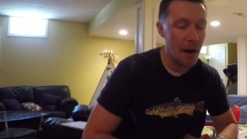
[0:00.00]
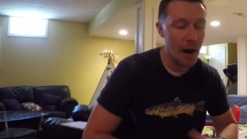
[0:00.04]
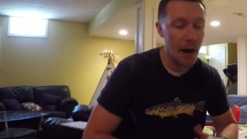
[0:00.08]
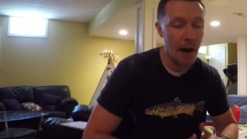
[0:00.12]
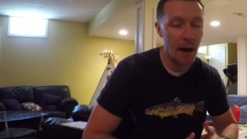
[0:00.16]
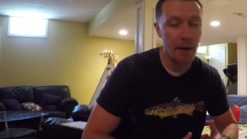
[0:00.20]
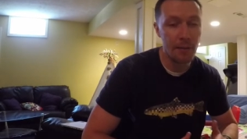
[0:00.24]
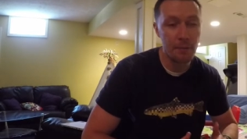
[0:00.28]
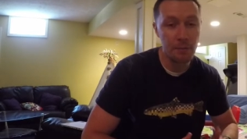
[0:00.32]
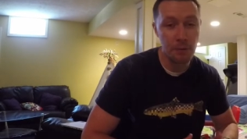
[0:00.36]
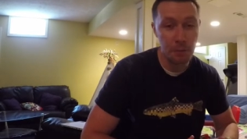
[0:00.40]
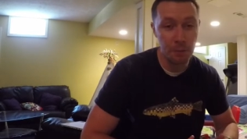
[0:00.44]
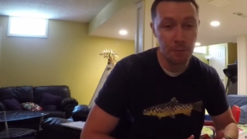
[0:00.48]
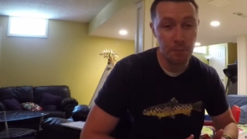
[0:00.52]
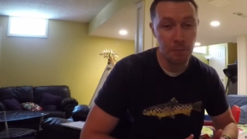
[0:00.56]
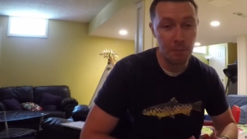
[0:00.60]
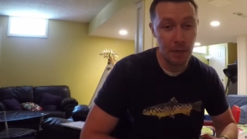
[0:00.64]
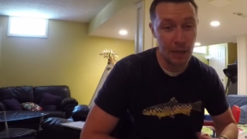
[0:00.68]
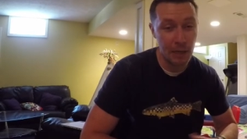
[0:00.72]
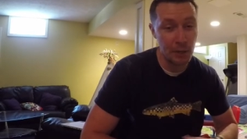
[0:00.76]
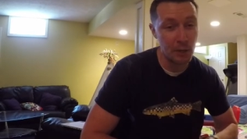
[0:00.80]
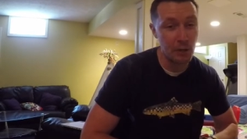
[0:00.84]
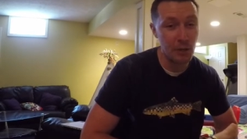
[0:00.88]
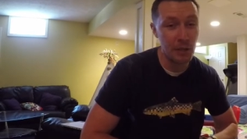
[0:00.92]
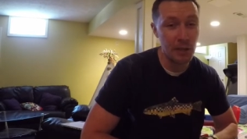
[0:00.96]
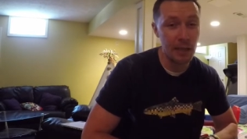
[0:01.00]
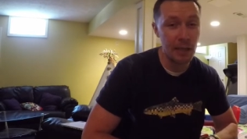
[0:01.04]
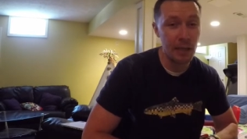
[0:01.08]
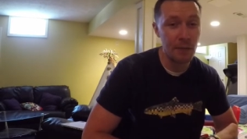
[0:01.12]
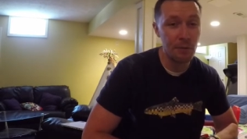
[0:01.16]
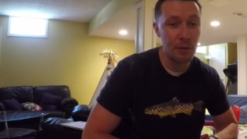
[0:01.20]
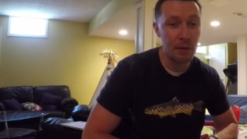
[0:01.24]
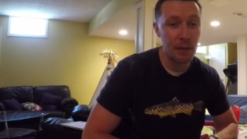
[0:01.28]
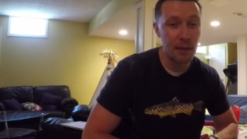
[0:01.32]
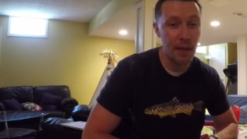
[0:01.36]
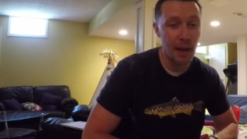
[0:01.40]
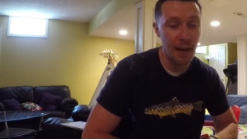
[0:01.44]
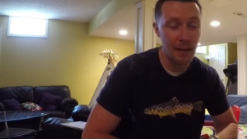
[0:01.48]
Um, so make sure you
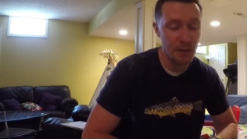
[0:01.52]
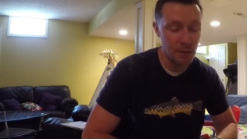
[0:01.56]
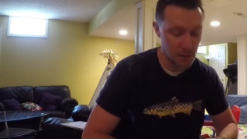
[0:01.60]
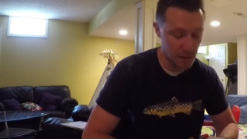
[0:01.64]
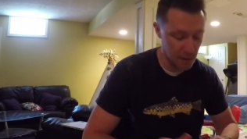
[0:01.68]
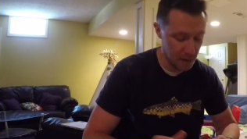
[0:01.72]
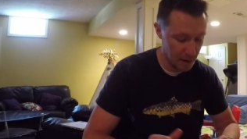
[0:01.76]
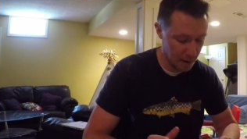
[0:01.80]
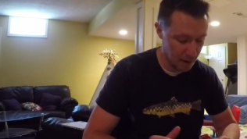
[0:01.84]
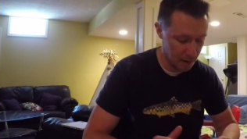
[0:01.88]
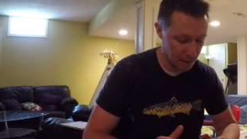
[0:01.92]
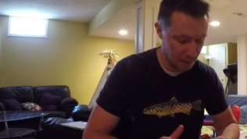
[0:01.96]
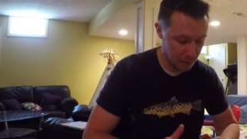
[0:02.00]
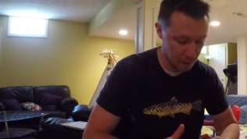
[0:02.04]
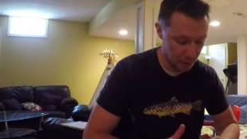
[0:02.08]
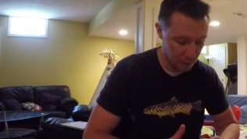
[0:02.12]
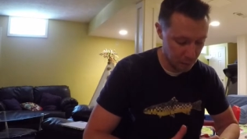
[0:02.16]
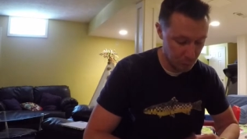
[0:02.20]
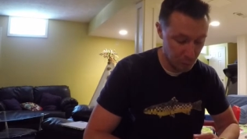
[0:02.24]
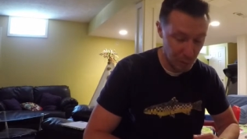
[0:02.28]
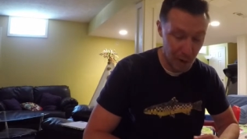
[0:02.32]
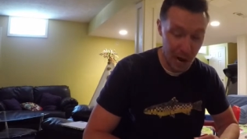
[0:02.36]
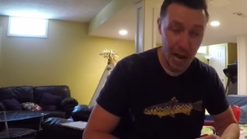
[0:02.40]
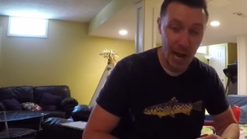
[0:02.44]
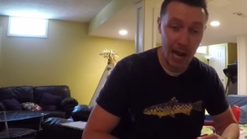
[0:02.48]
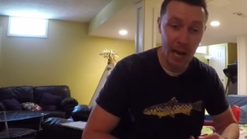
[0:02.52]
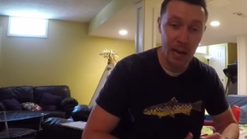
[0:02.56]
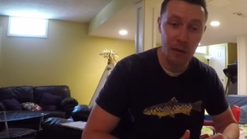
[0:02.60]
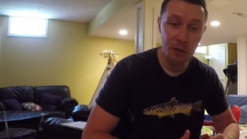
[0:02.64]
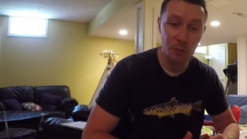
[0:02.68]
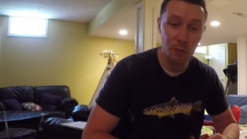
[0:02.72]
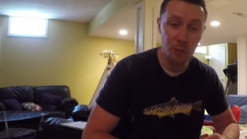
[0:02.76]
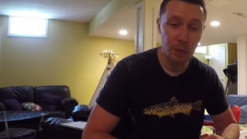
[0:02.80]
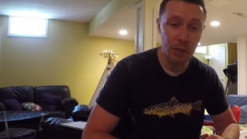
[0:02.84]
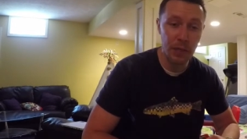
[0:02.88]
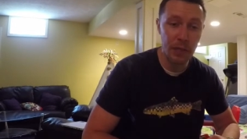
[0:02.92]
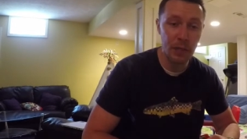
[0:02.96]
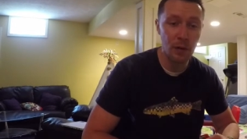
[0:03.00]
leave with that. So you got
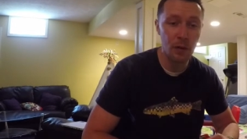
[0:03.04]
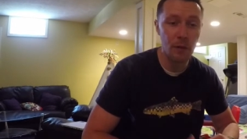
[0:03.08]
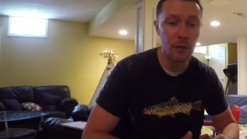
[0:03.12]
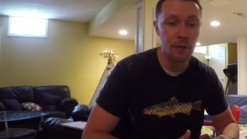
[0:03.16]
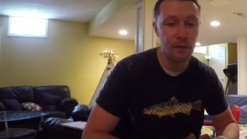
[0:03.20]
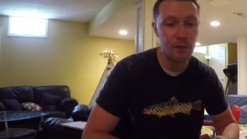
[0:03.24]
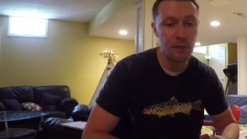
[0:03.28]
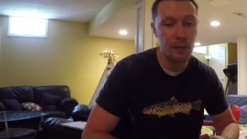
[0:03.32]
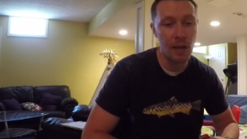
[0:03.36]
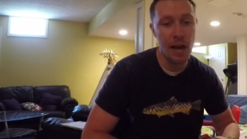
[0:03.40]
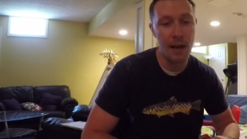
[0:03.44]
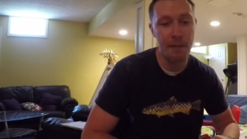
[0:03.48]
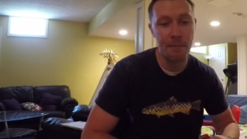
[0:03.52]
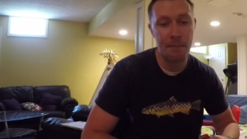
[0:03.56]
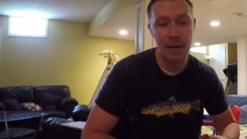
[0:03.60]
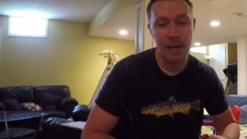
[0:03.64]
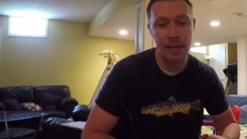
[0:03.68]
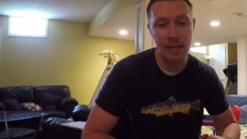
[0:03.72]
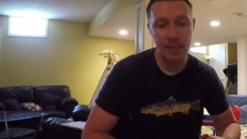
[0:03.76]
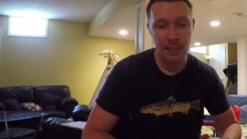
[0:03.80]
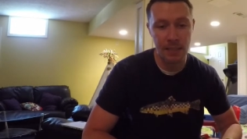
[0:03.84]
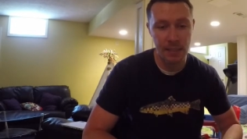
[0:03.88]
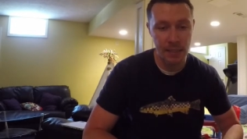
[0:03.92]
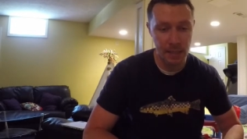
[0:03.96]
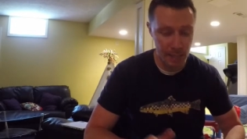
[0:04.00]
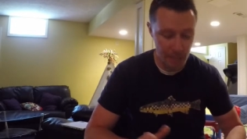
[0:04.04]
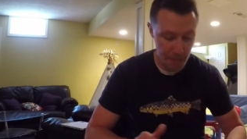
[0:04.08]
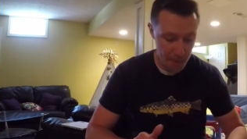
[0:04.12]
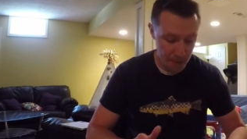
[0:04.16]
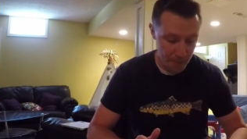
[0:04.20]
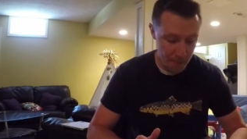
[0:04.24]
rod, reel, fly boxes.